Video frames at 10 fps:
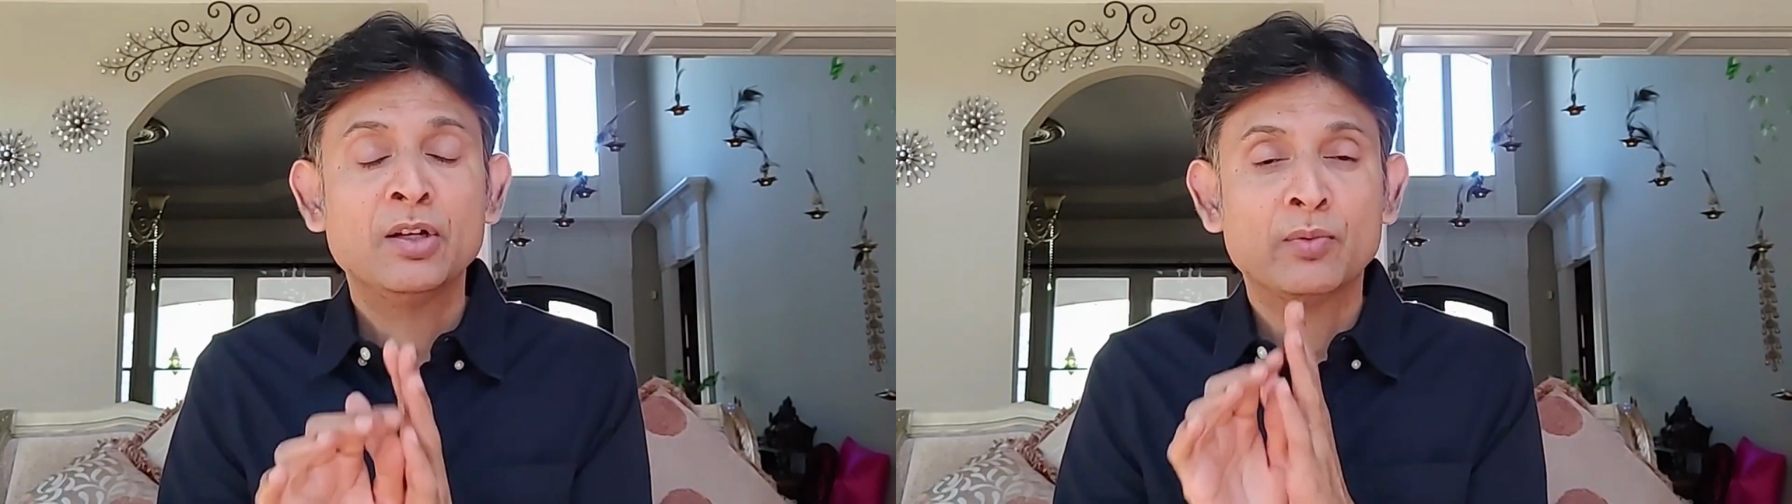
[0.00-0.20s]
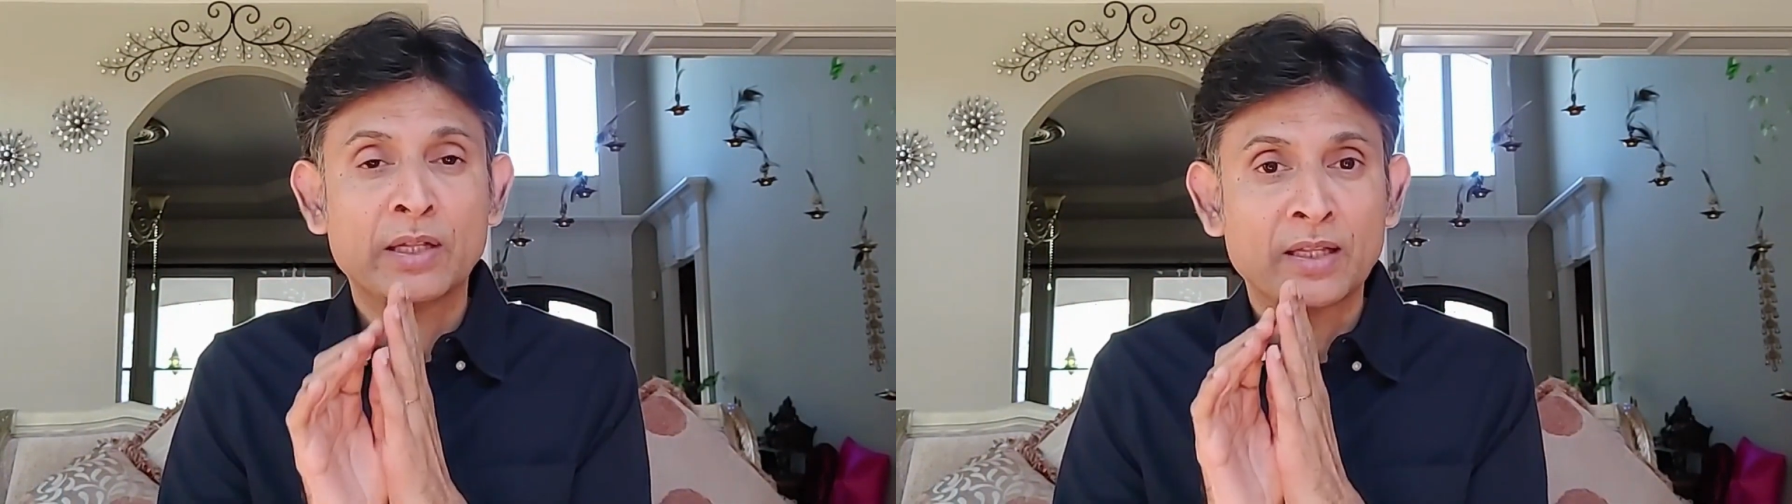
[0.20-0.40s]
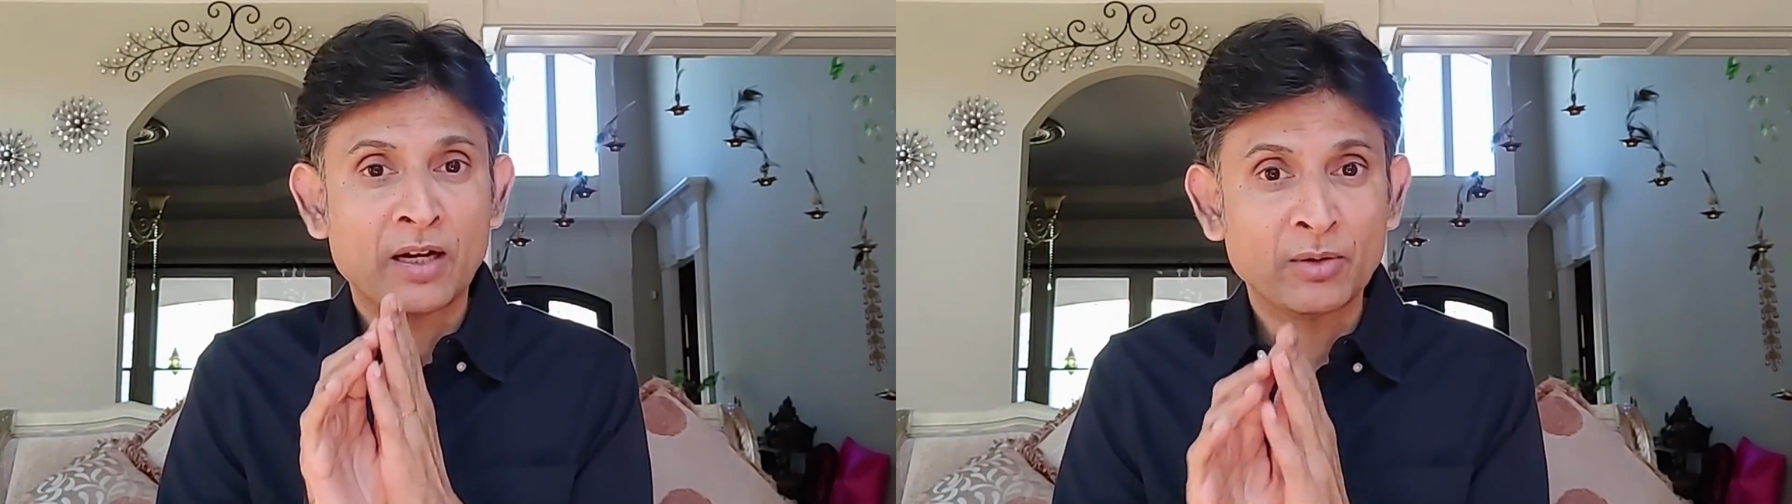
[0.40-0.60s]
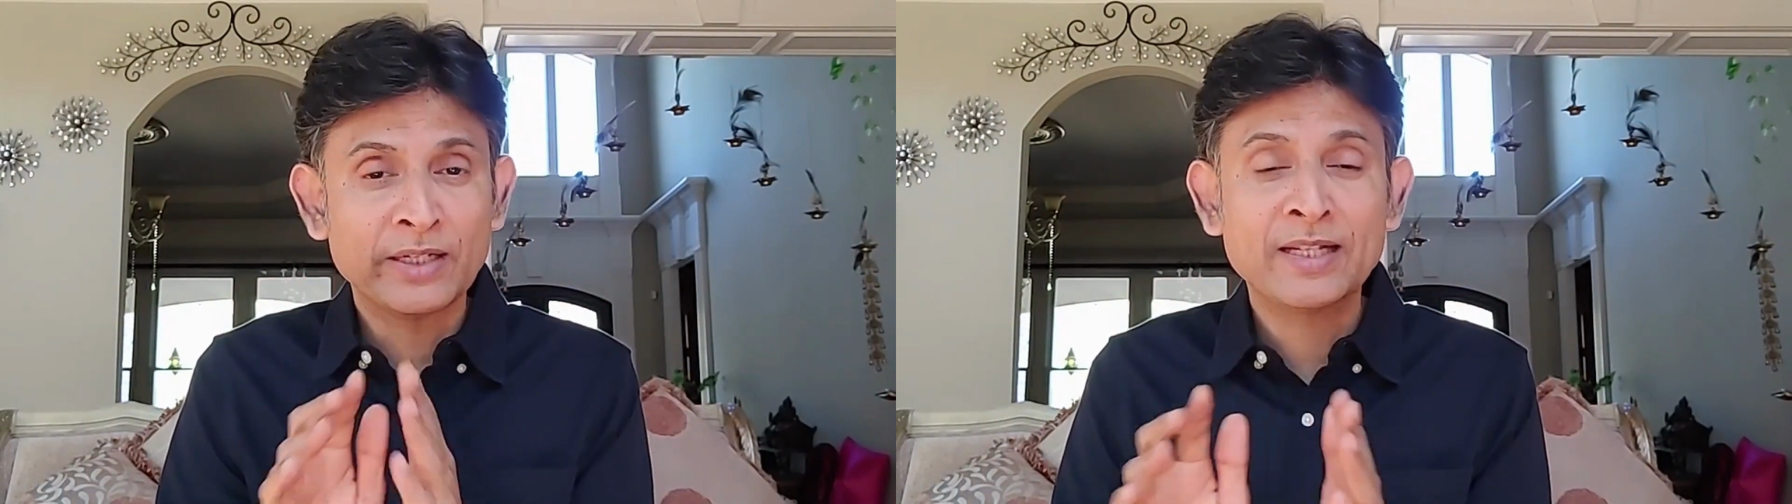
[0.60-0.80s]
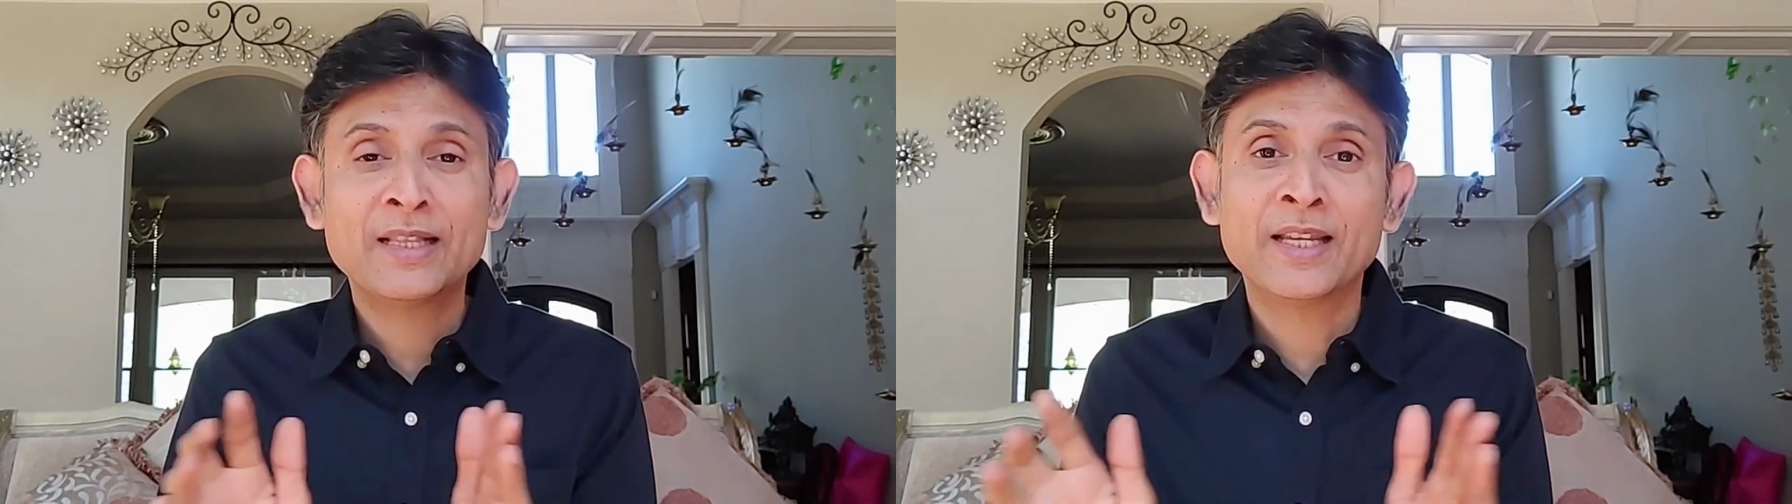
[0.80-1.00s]
without
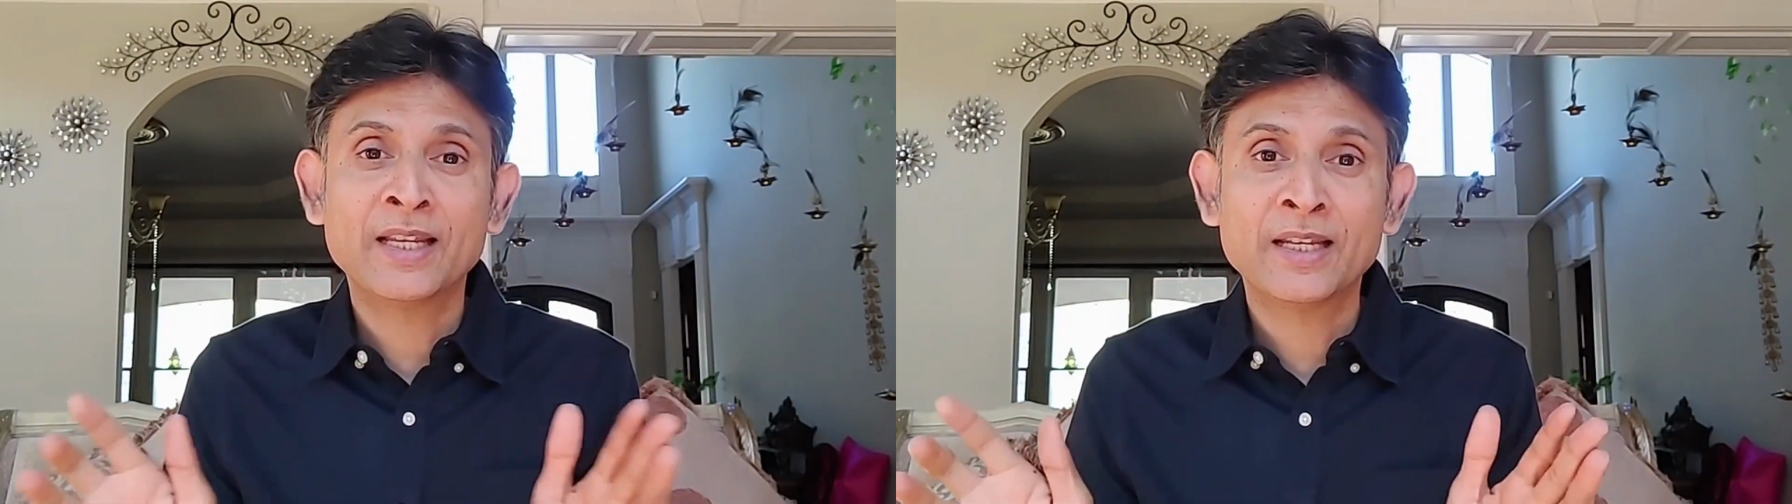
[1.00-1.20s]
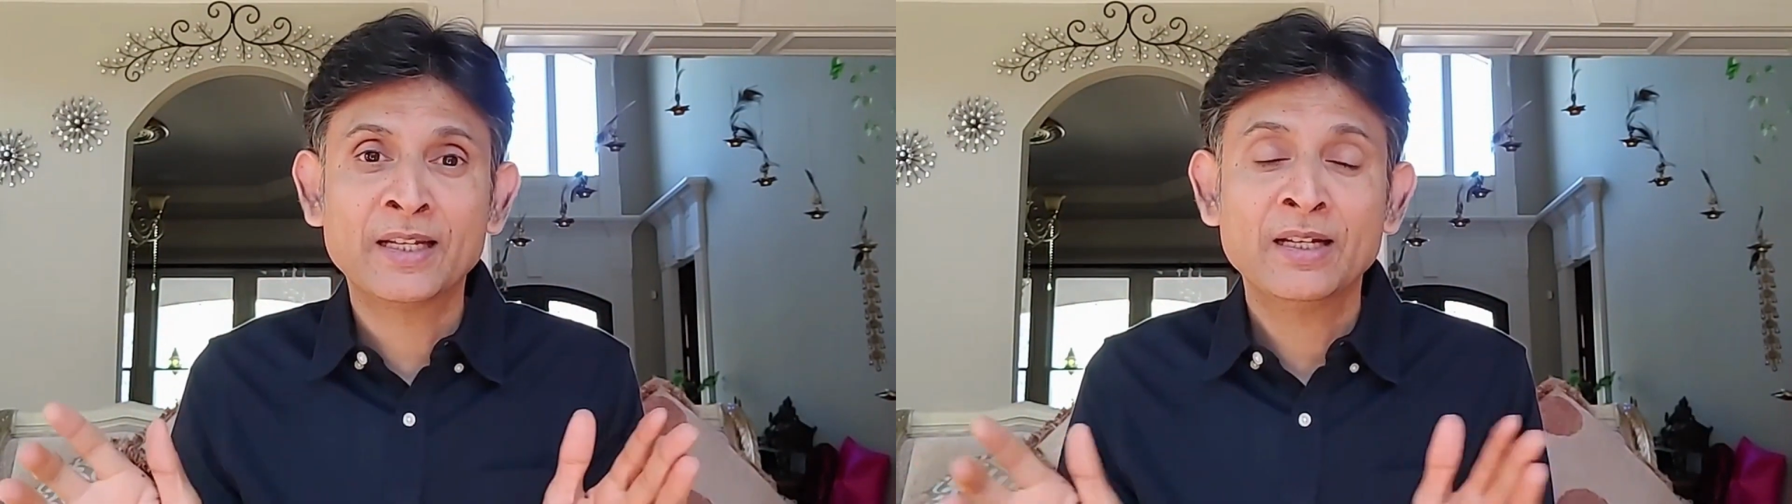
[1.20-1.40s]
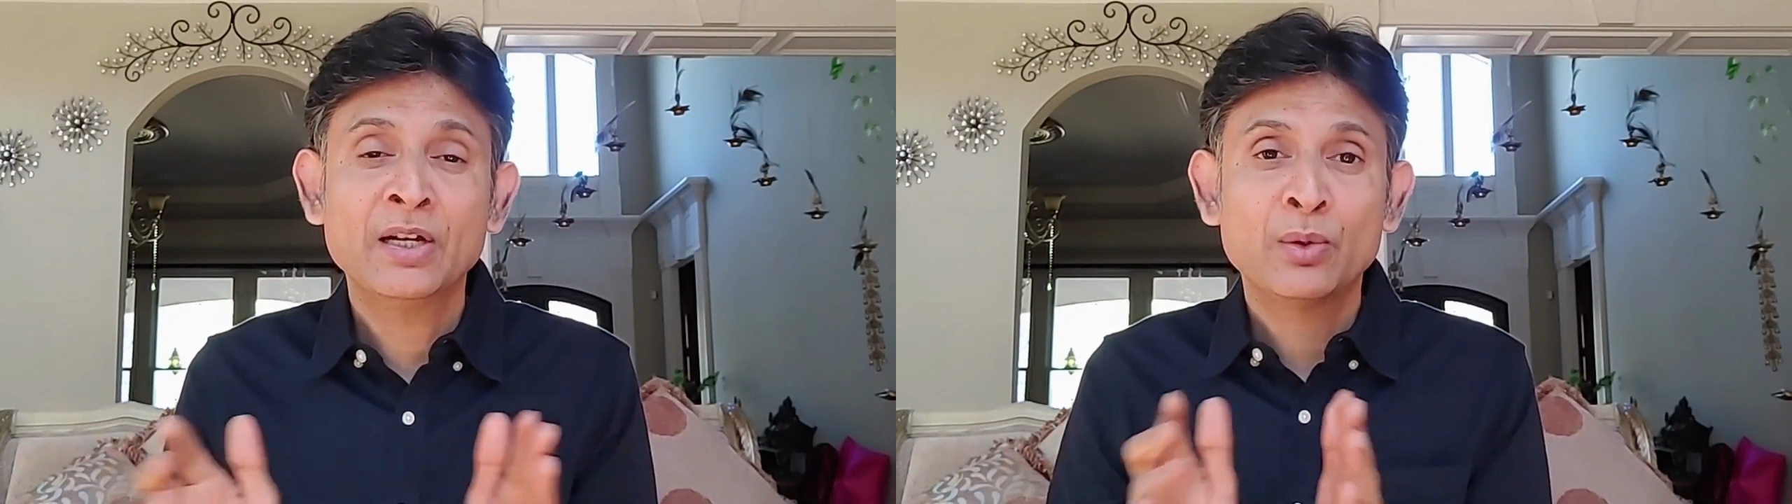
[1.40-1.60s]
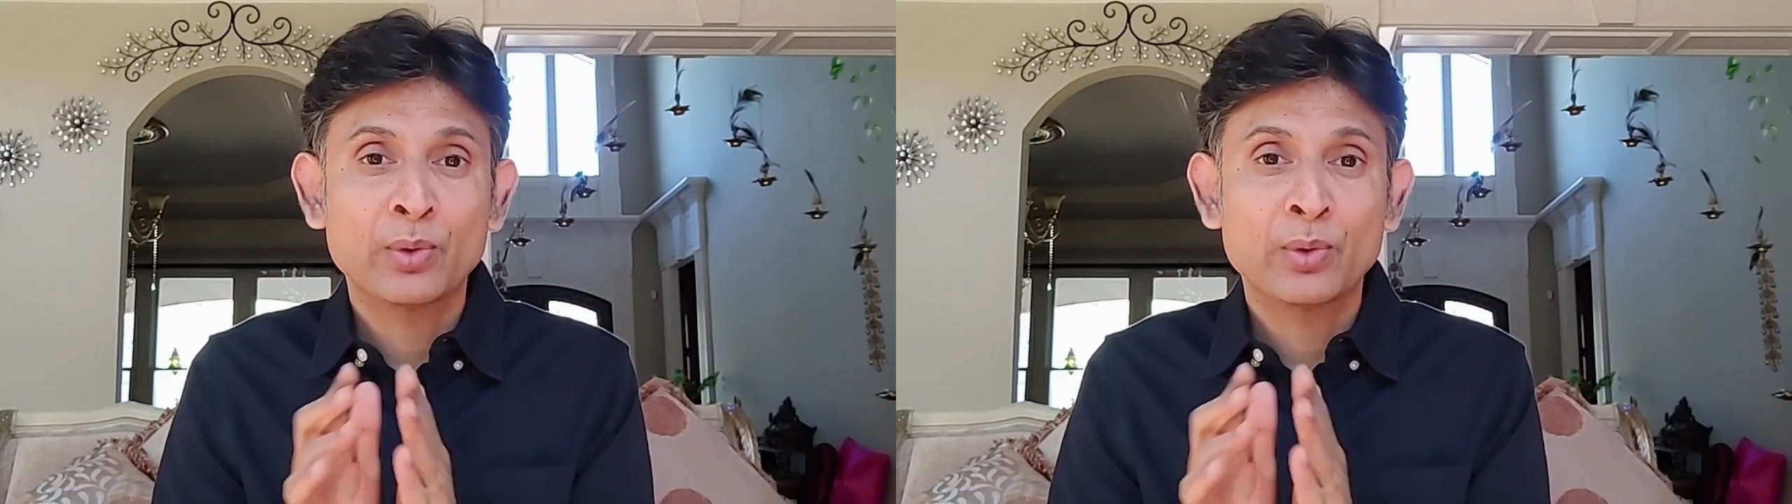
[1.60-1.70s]
any thinking,